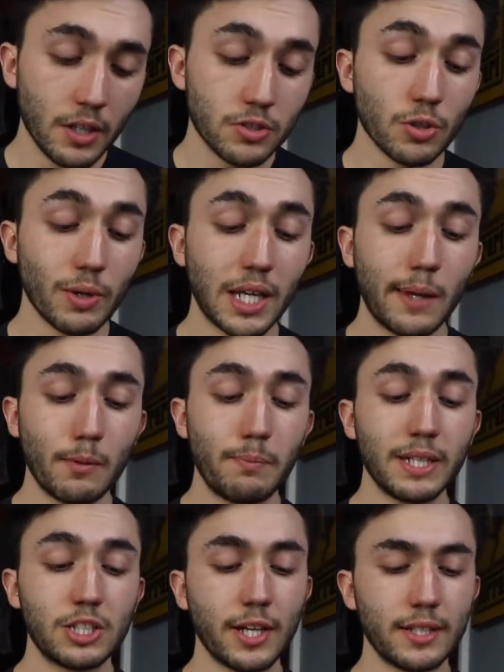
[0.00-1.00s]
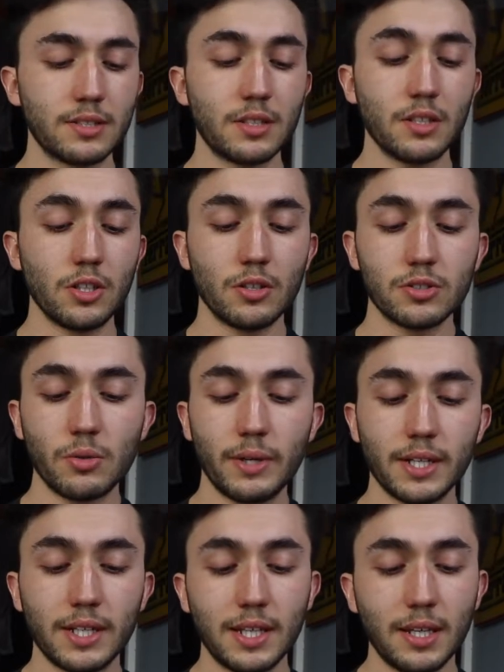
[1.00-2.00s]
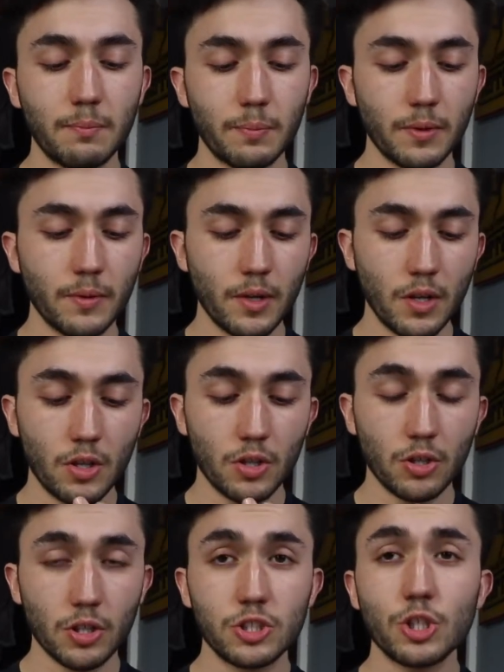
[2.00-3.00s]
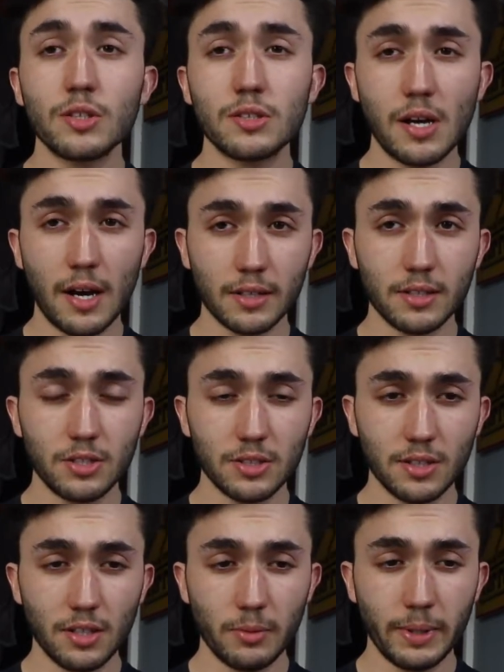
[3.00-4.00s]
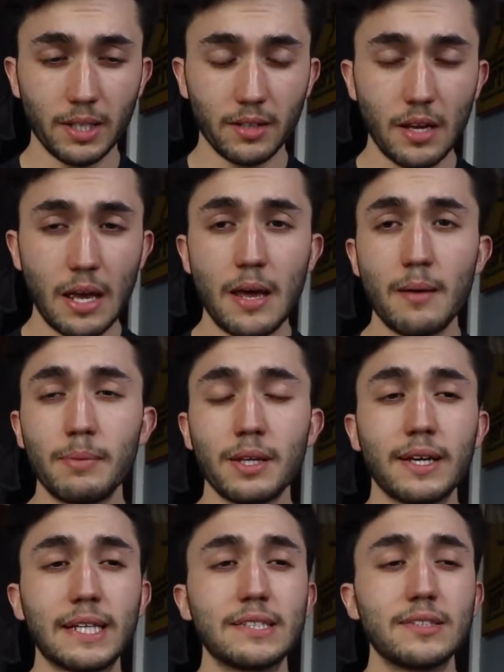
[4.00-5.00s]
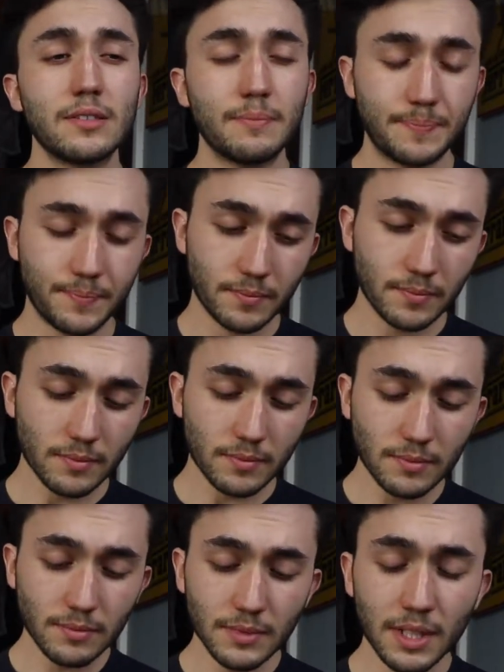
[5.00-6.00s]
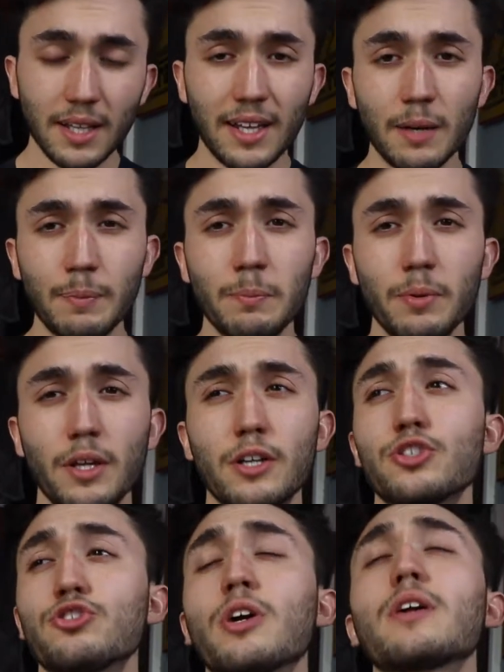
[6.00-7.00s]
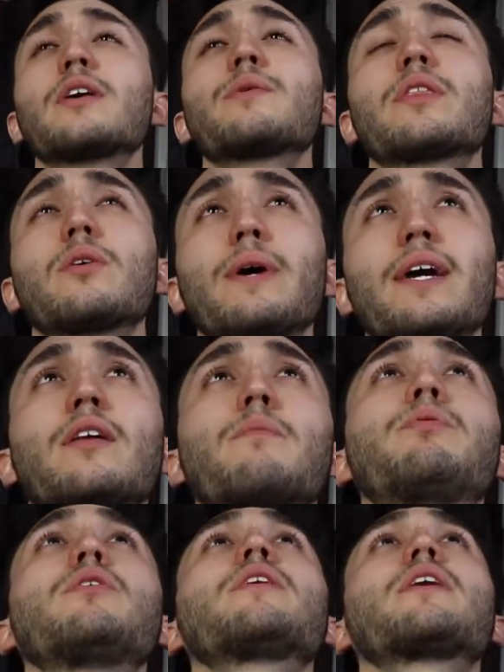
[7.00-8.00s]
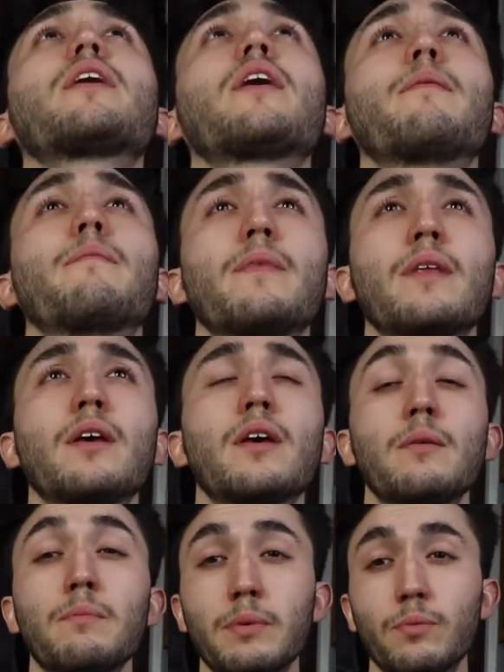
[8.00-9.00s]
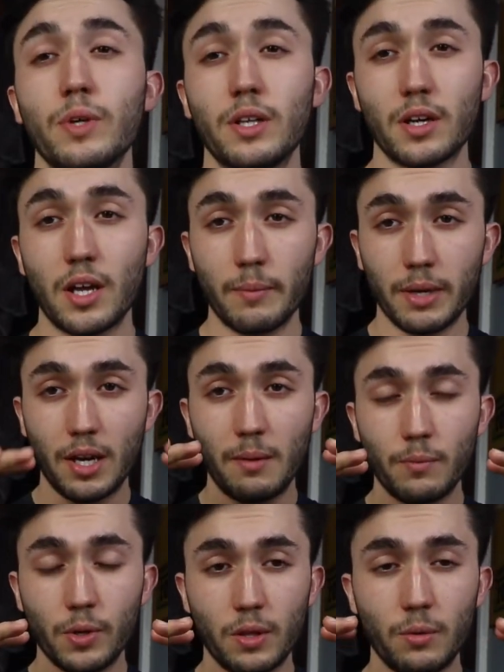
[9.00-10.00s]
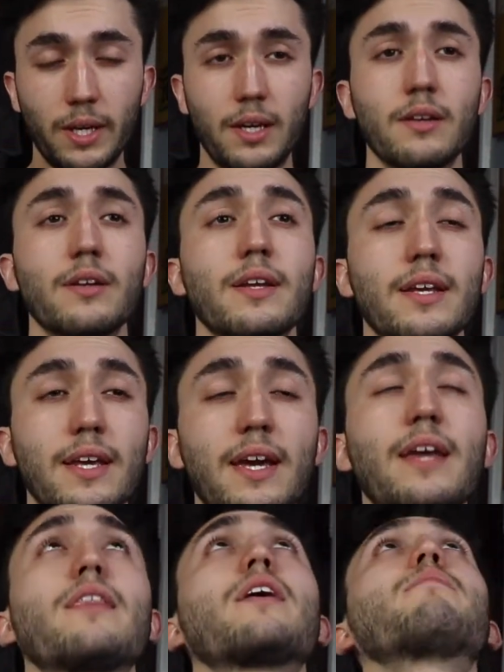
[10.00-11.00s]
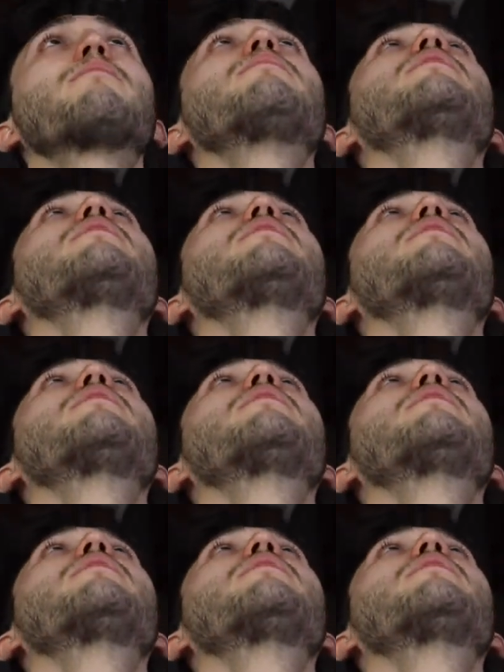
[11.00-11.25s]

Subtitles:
So you want to keep a big chest, and you also want to keep your chin tucked just a little bit, because a lot of people, they're struggling with the weight and they're pulling it up when they're coming up with the weight, and they're